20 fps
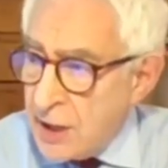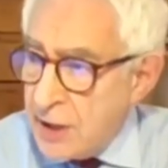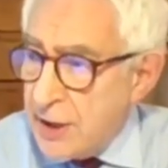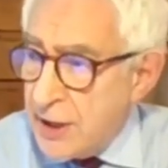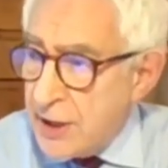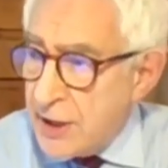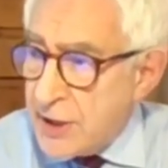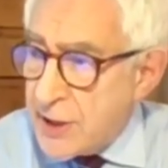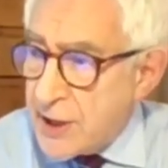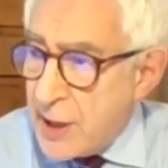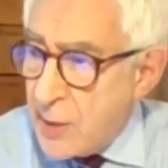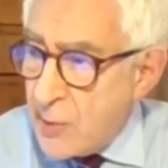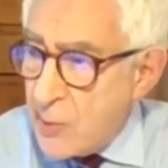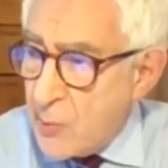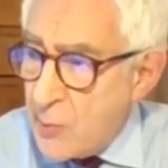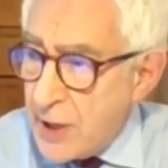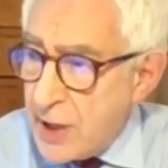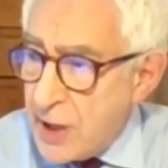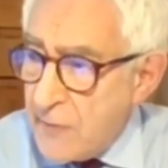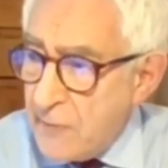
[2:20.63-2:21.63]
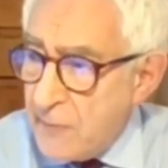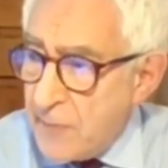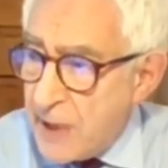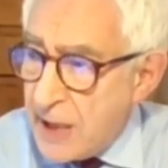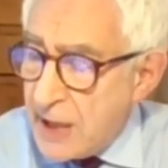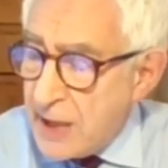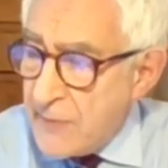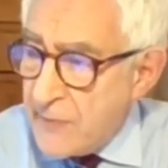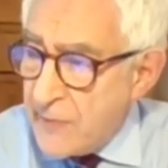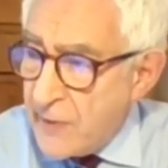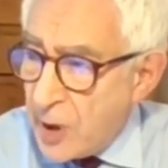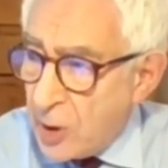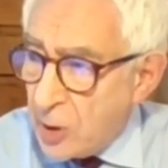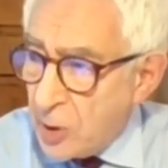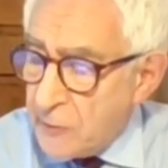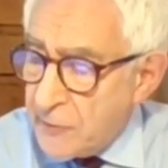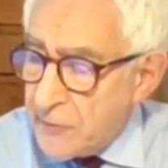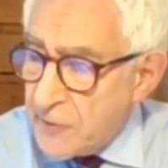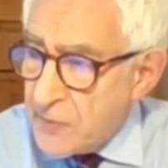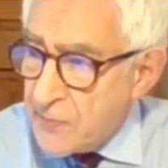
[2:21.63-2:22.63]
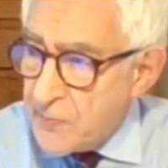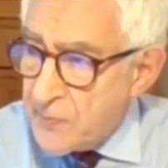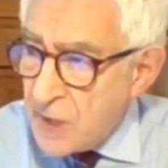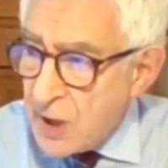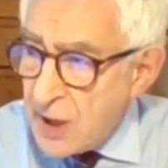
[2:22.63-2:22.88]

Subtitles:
that we have been involved